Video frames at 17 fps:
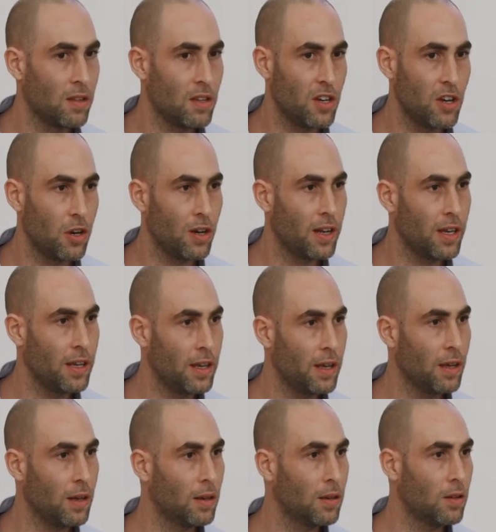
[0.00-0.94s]
yearly
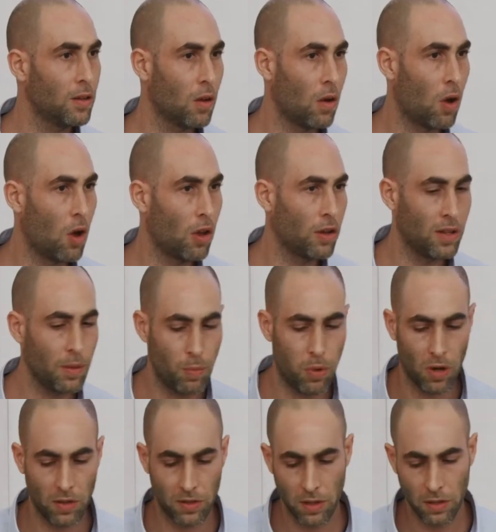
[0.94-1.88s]
yield on
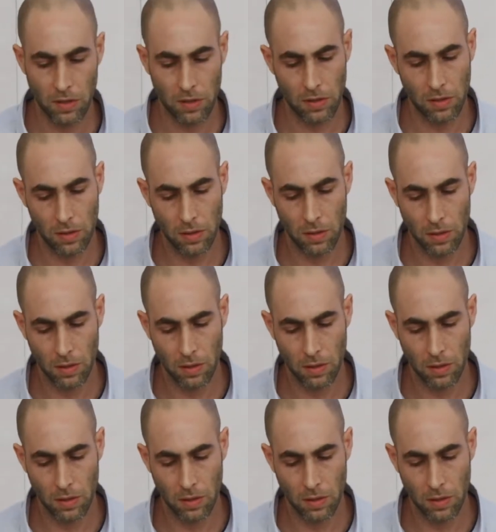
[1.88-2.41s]
deposits,